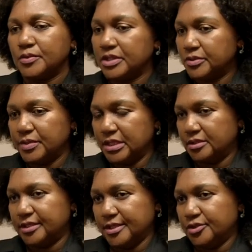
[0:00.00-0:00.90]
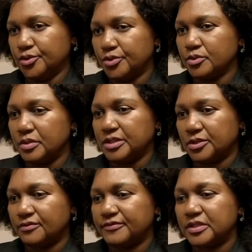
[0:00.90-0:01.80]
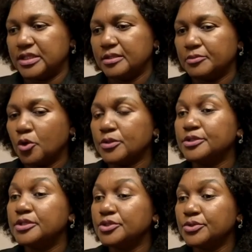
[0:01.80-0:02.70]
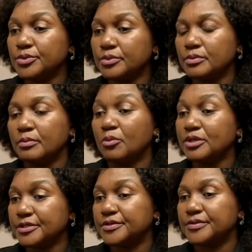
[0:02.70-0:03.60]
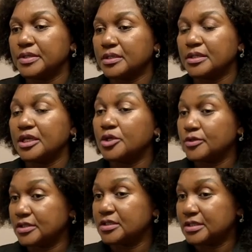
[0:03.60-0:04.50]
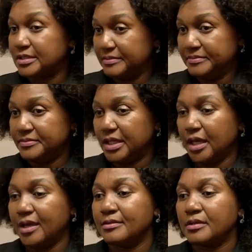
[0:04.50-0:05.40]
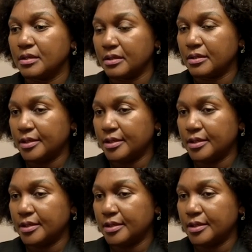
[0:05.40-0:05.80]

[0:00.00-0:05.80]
what we intend to do is obviously continue monitoring the ecosystem and the,